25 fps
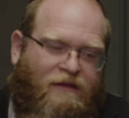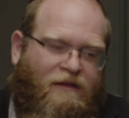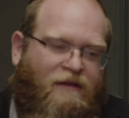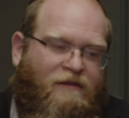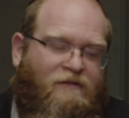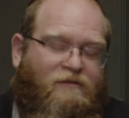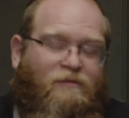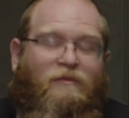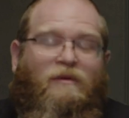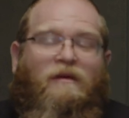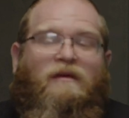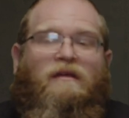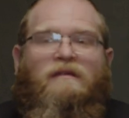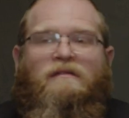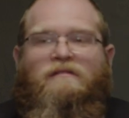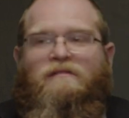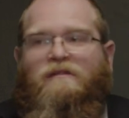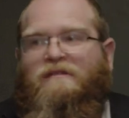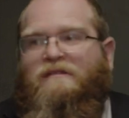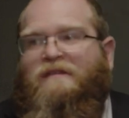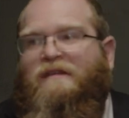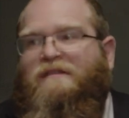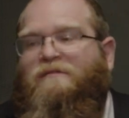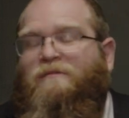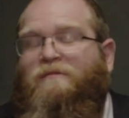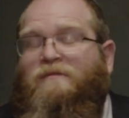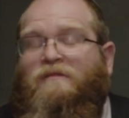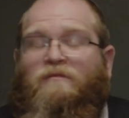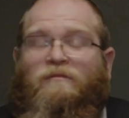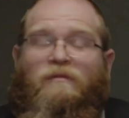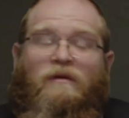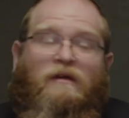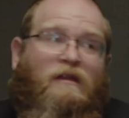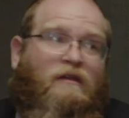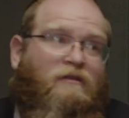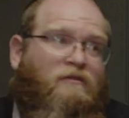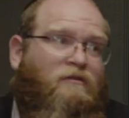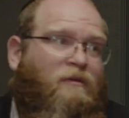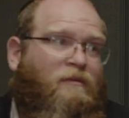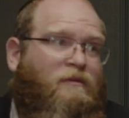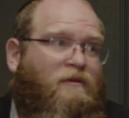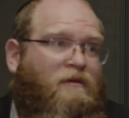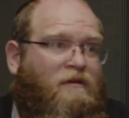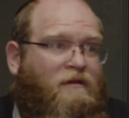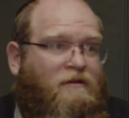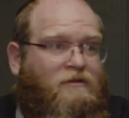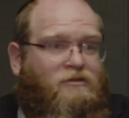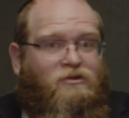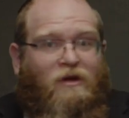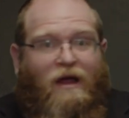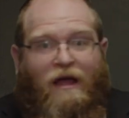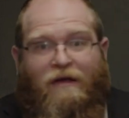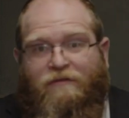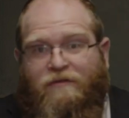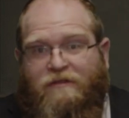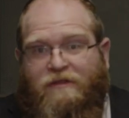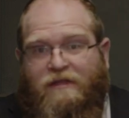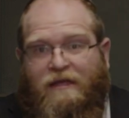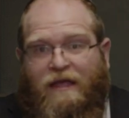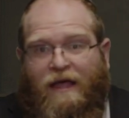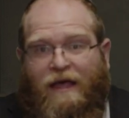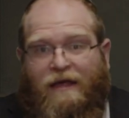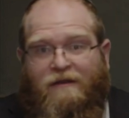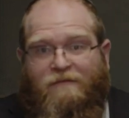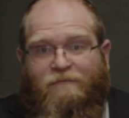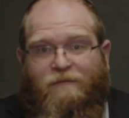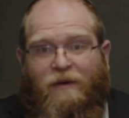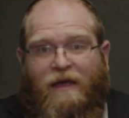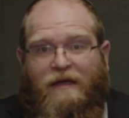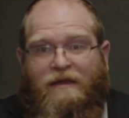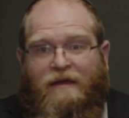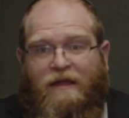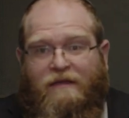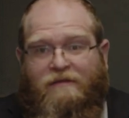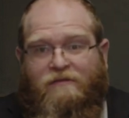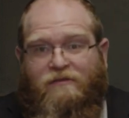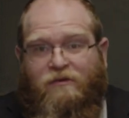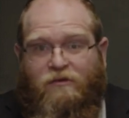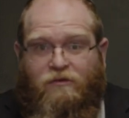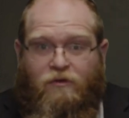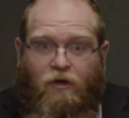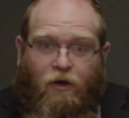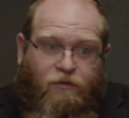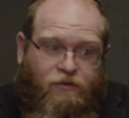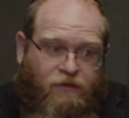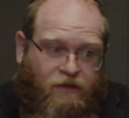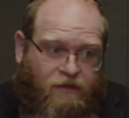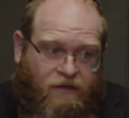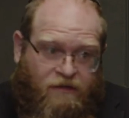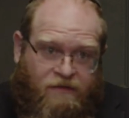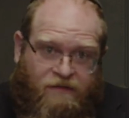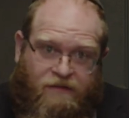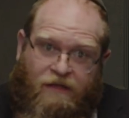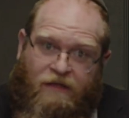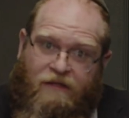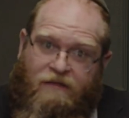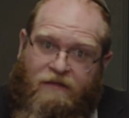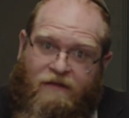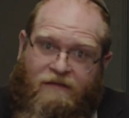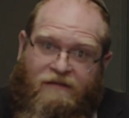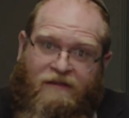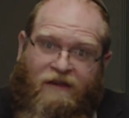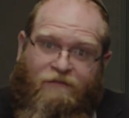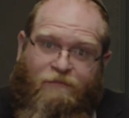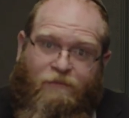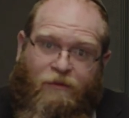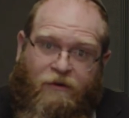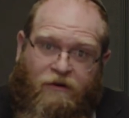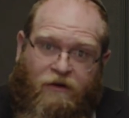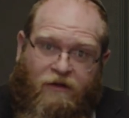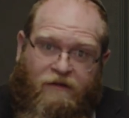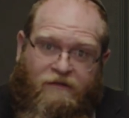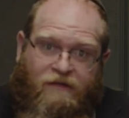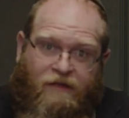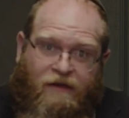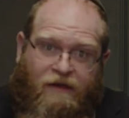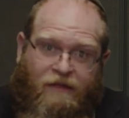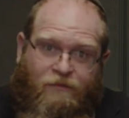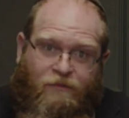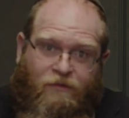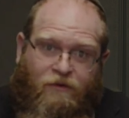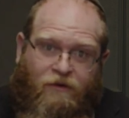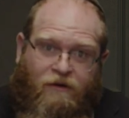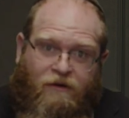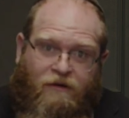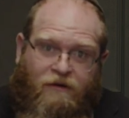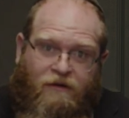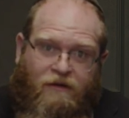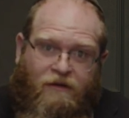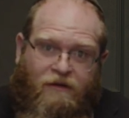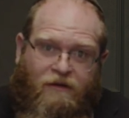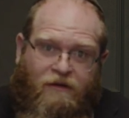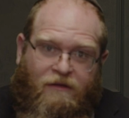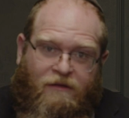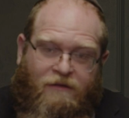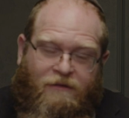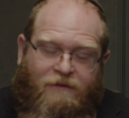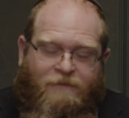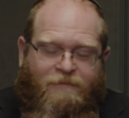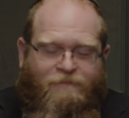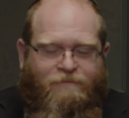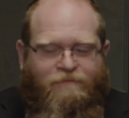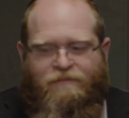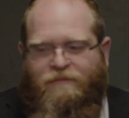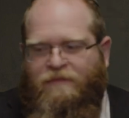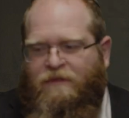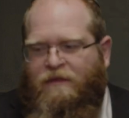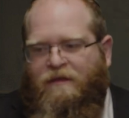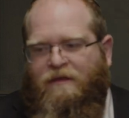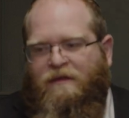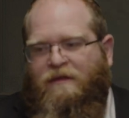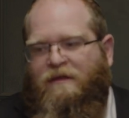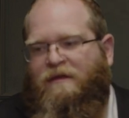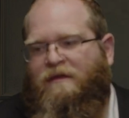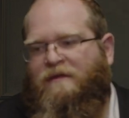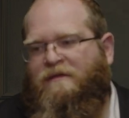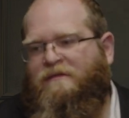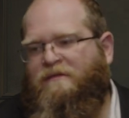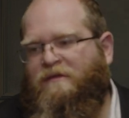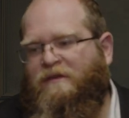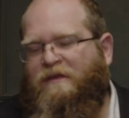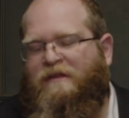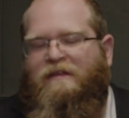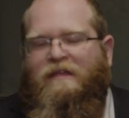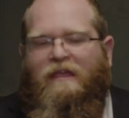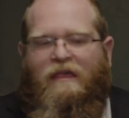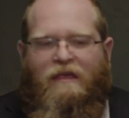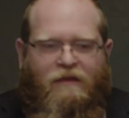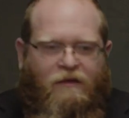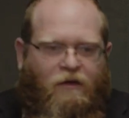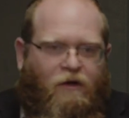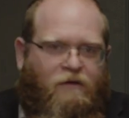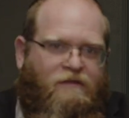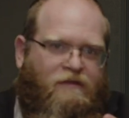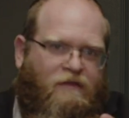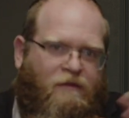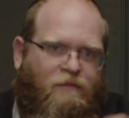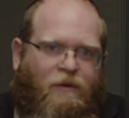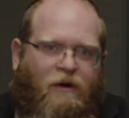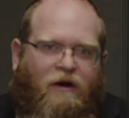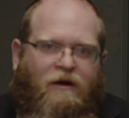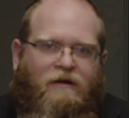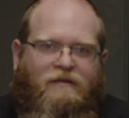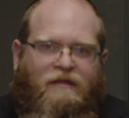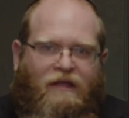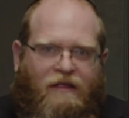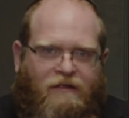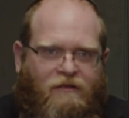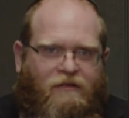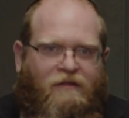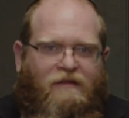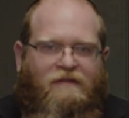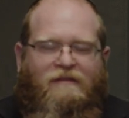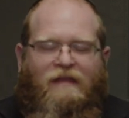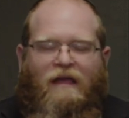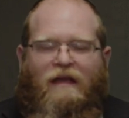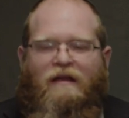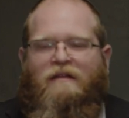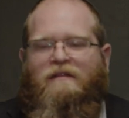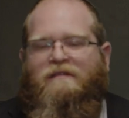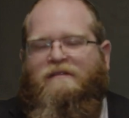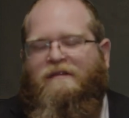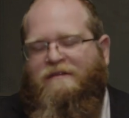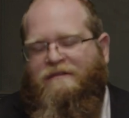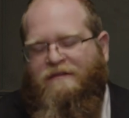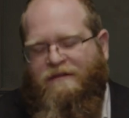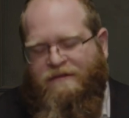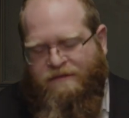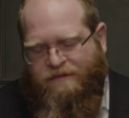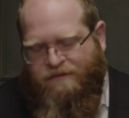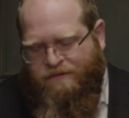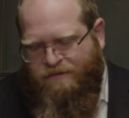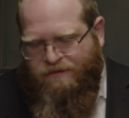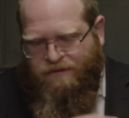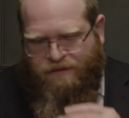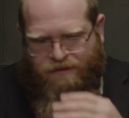So he says to himself, what am I going to do? I'm going to travel to Yana, buy an esrog, knowing that this Yid doesn't have parnas anymore. So he goes to the bartender, this Yankel, says, listen,